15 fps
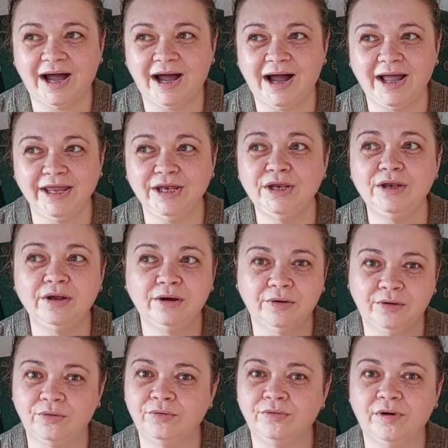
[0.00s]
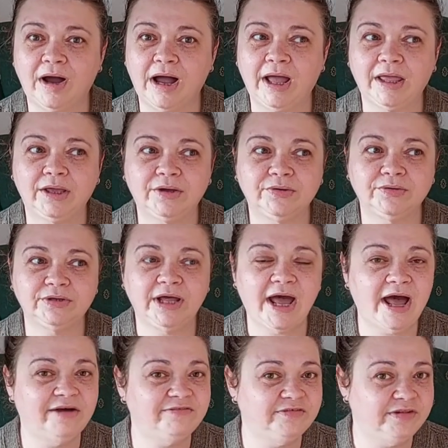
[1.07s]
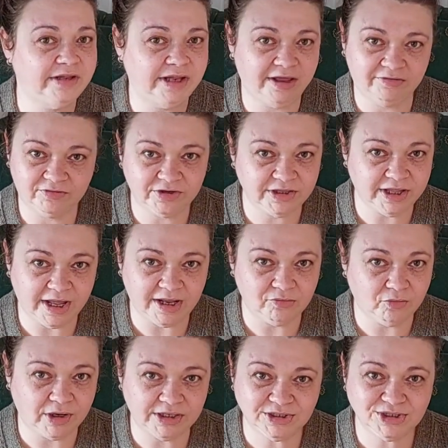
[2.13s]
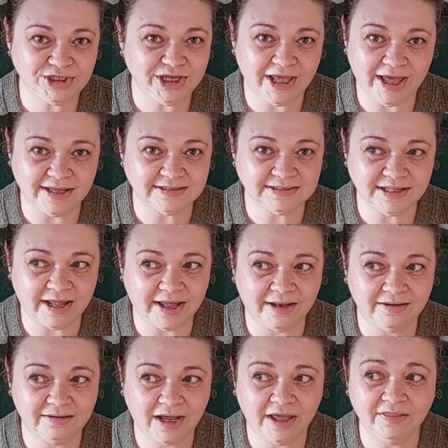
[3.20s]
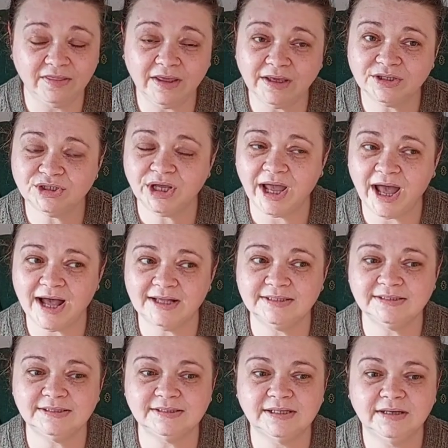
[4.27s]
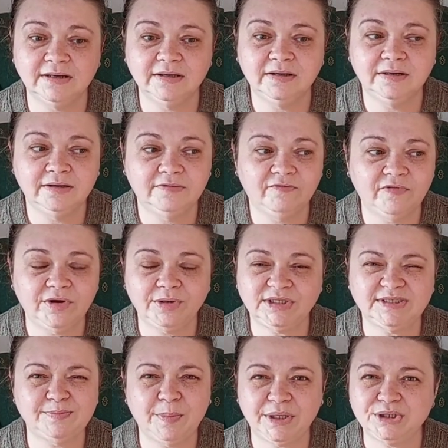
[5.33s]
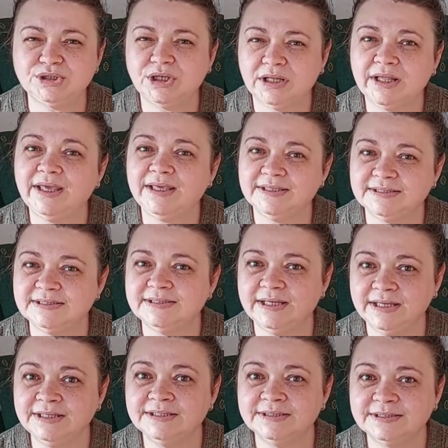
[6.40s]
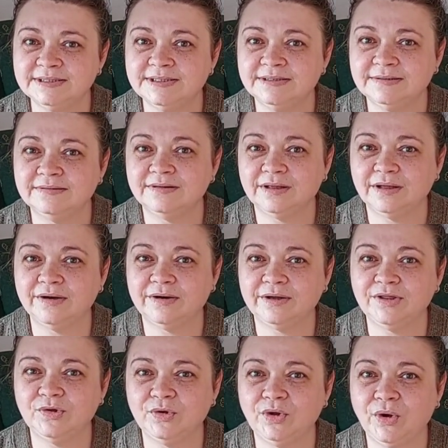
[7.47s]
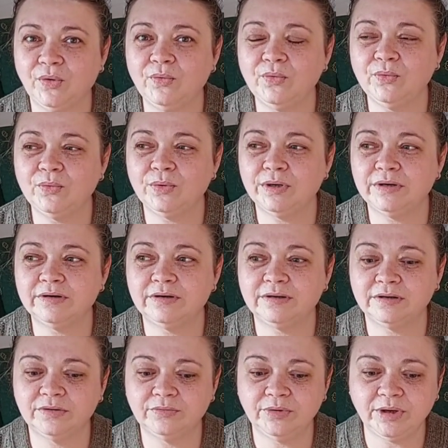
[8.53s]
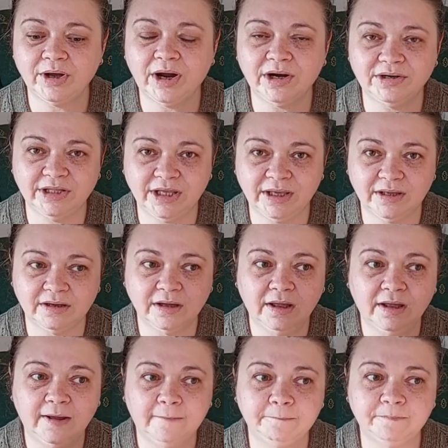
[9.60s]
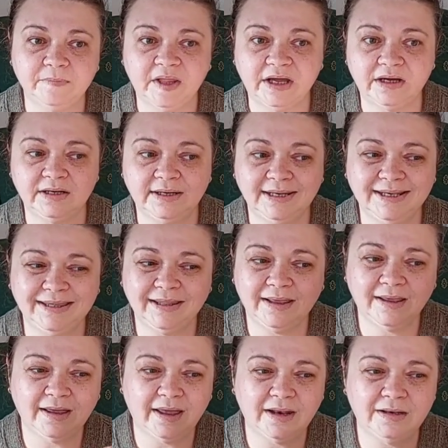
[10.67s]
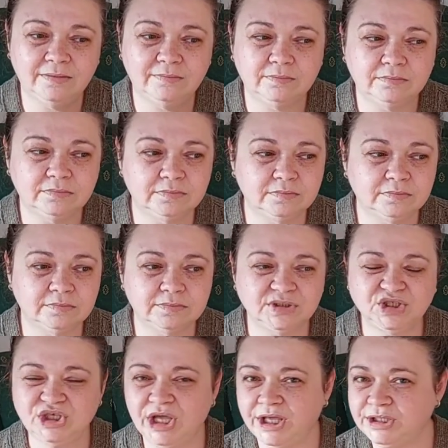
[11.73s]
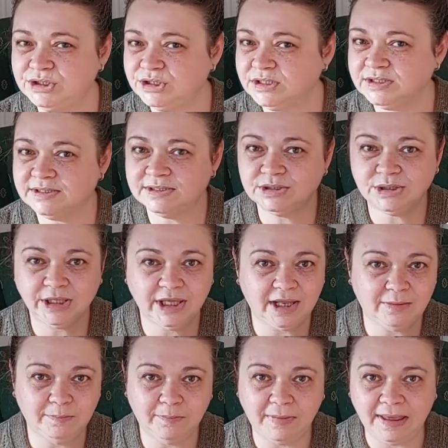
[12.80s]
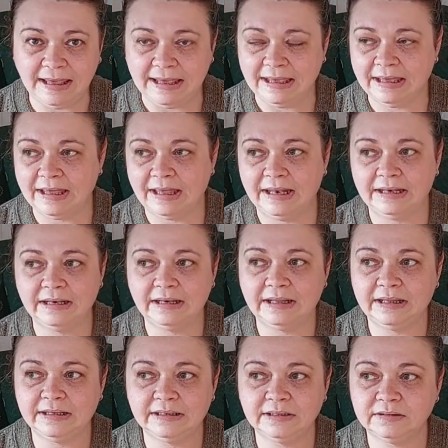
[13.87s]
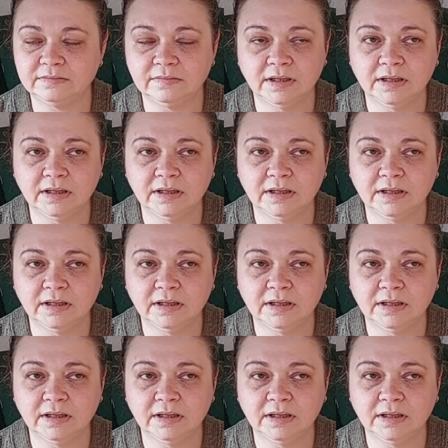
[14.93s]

I know I could have never done what she has done. I think she has very special instincts, regarding knitting and changes she can make, and